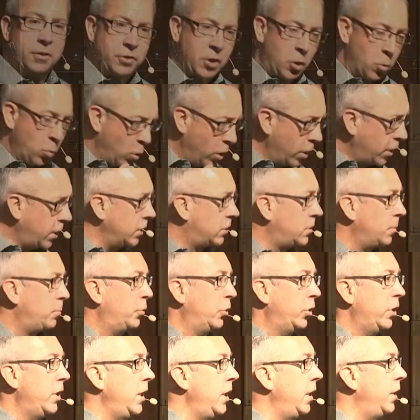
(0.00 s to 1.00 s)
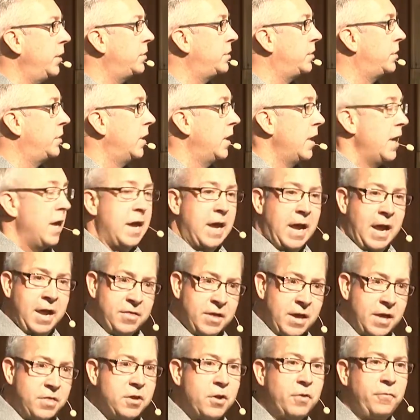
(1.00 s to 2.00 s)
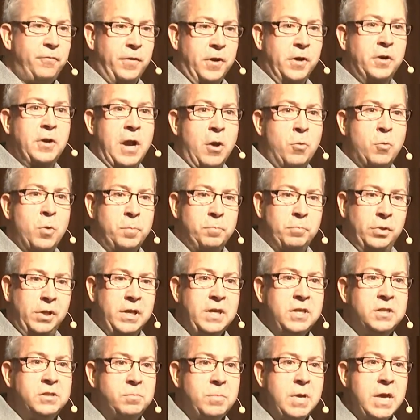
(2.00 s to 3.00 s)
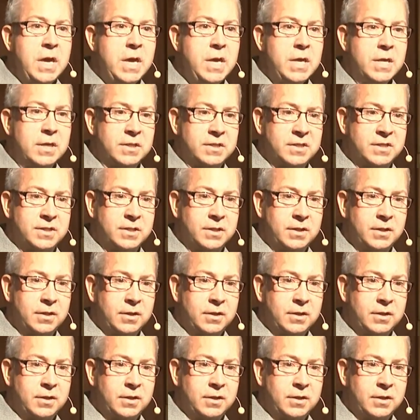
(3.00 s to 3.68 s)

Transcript: work it to please, and then they'll figure out what please means.